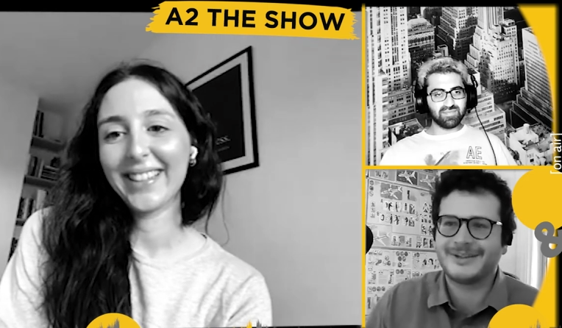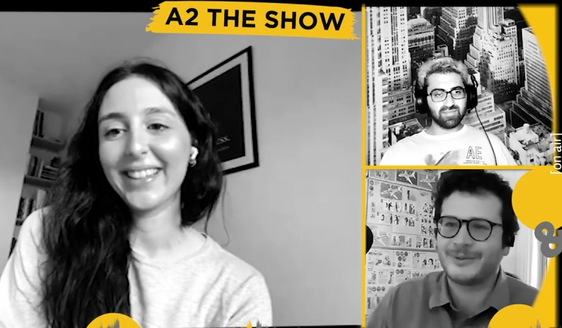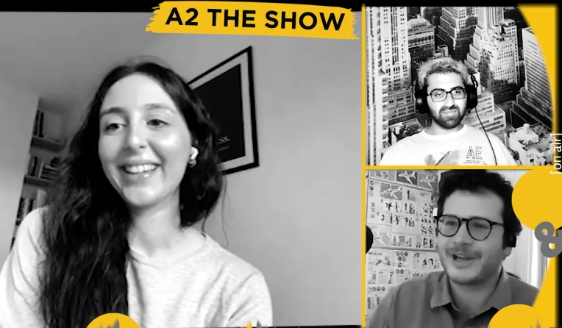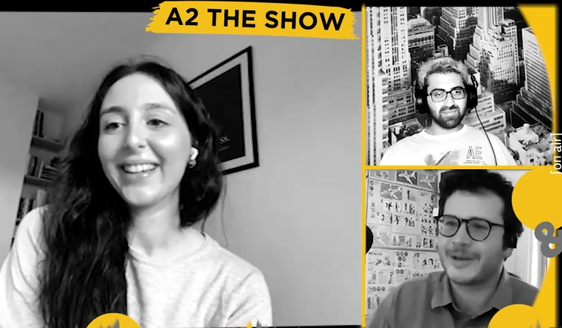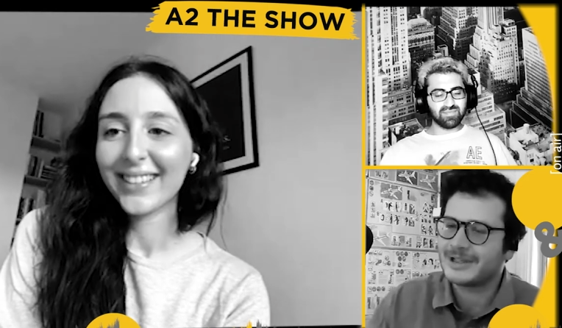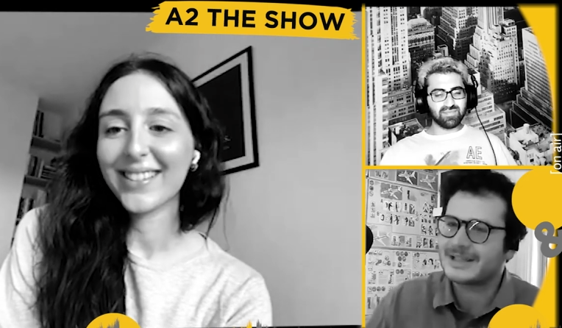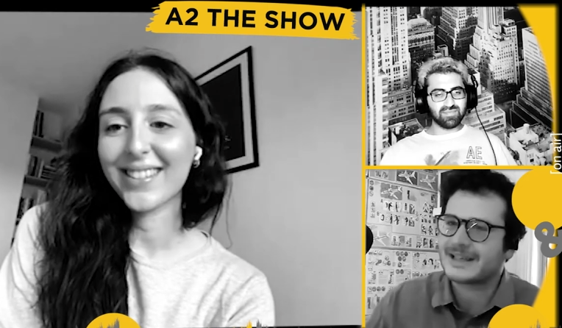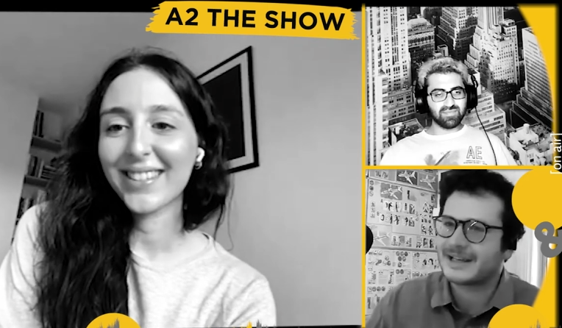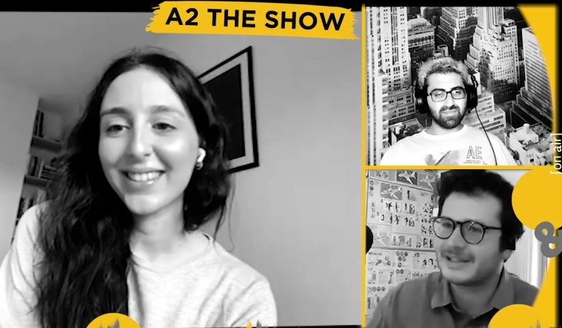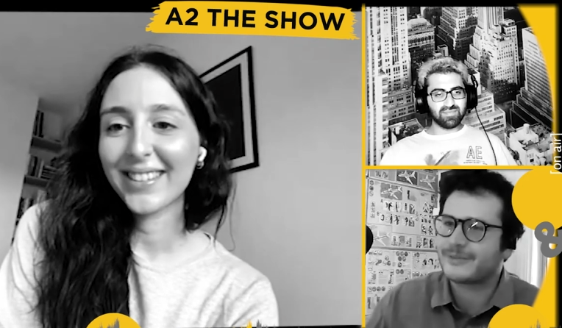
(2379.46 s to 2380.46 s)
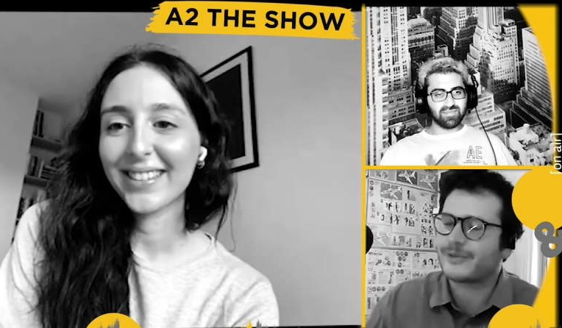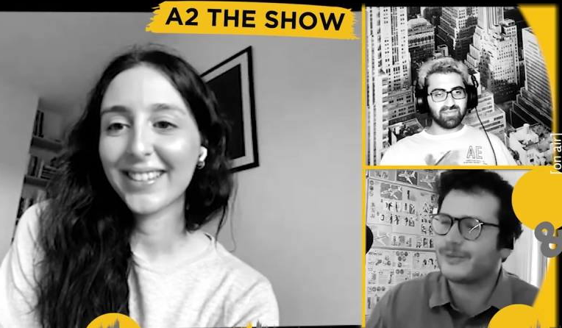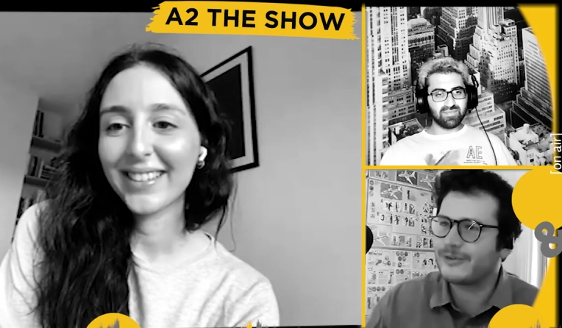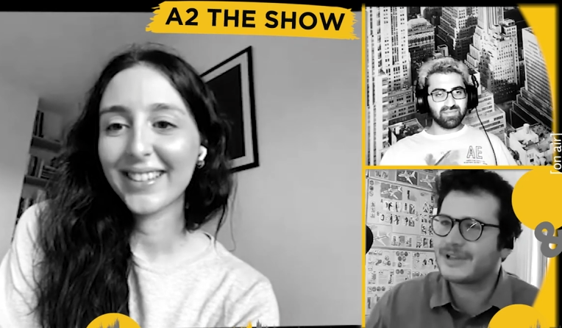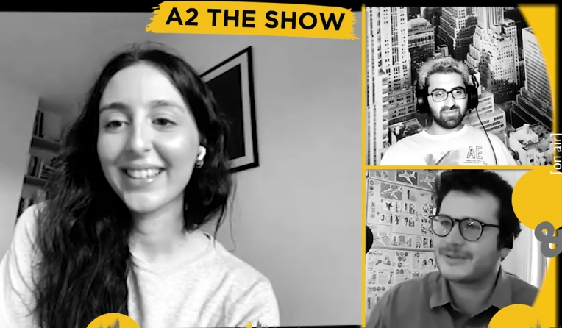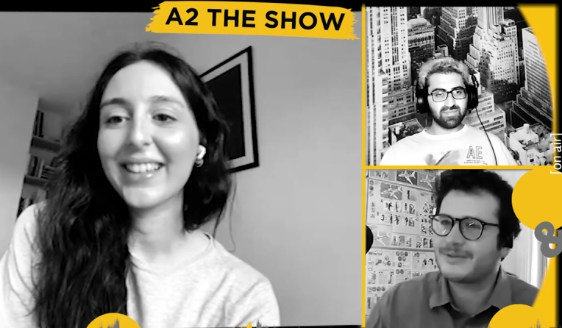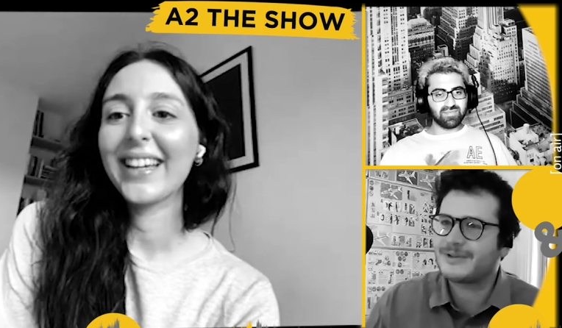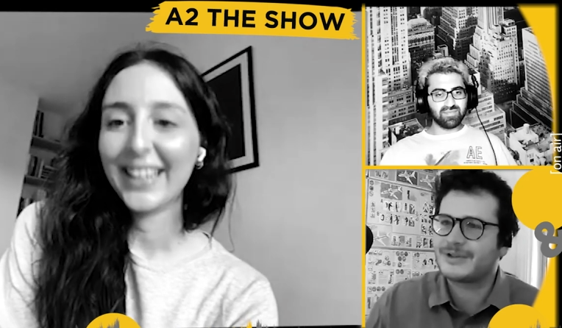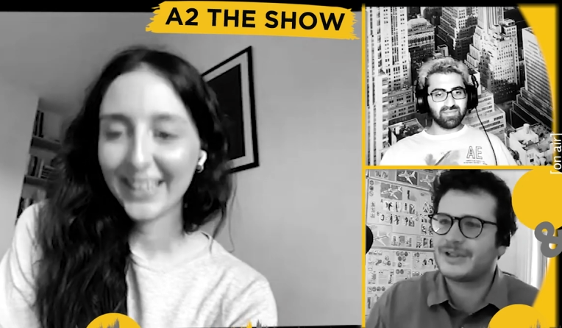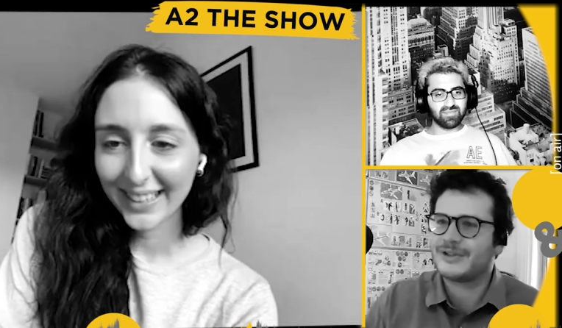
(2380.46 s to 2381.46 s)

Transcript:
Speaker 1: Were you able to send it to film festivals, or